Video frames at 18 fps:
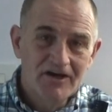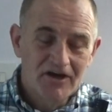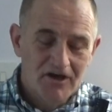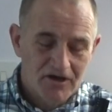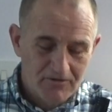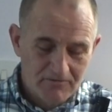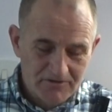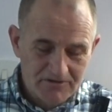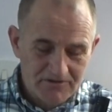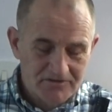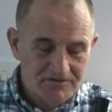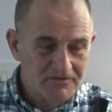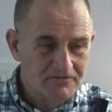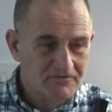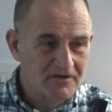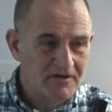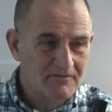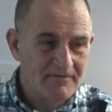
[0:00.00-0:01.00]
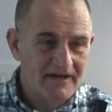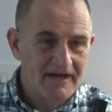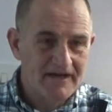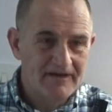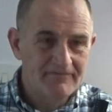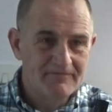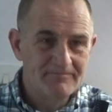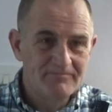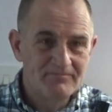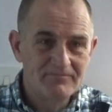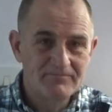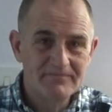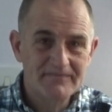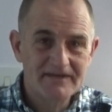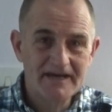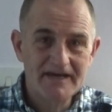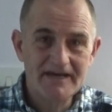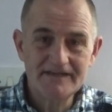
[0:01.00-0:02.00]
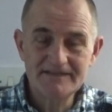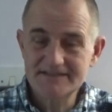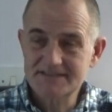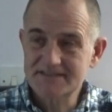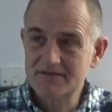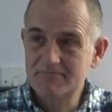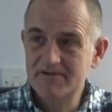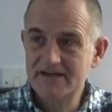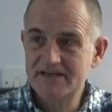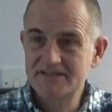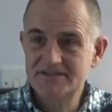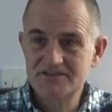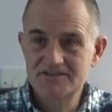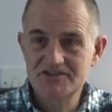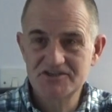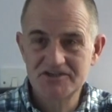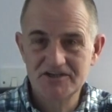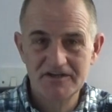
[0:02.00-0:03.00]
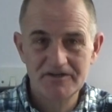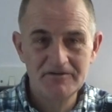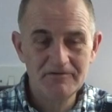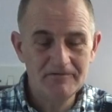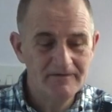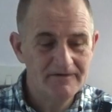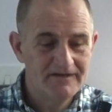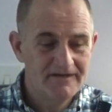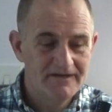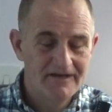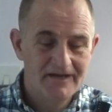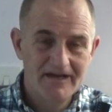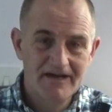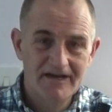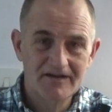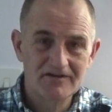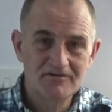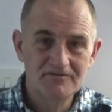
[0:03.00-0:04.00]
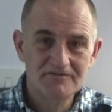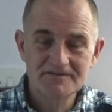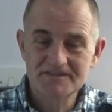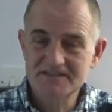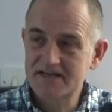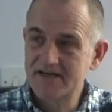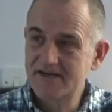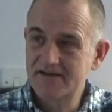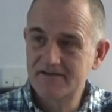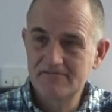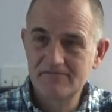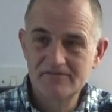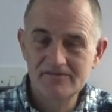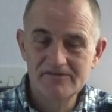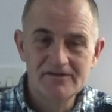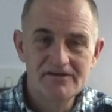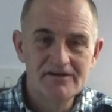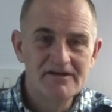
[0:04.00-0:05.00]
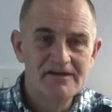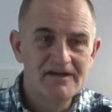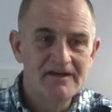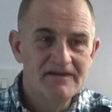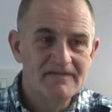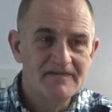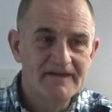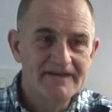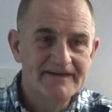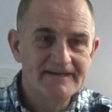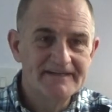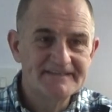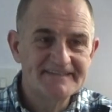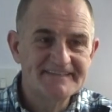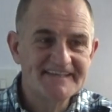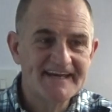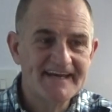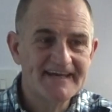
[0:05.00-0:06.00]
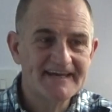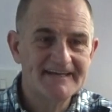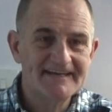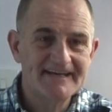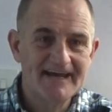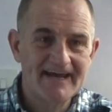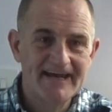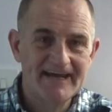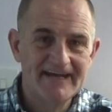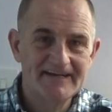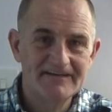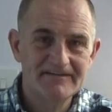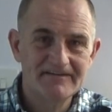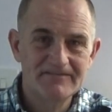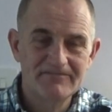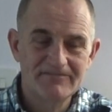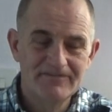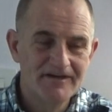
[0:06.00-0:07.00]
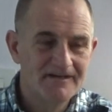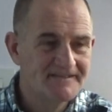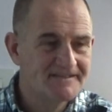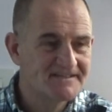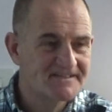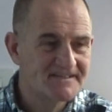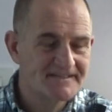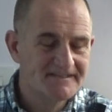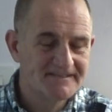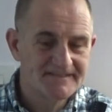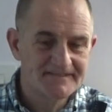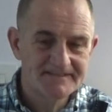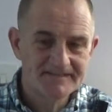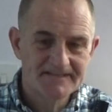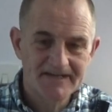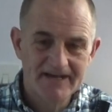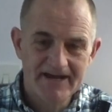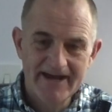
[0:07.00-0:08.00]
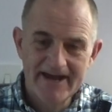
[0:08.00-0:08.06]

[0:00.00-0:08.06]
I want to talk about getting somewhere to shoot, and also the second-hand versus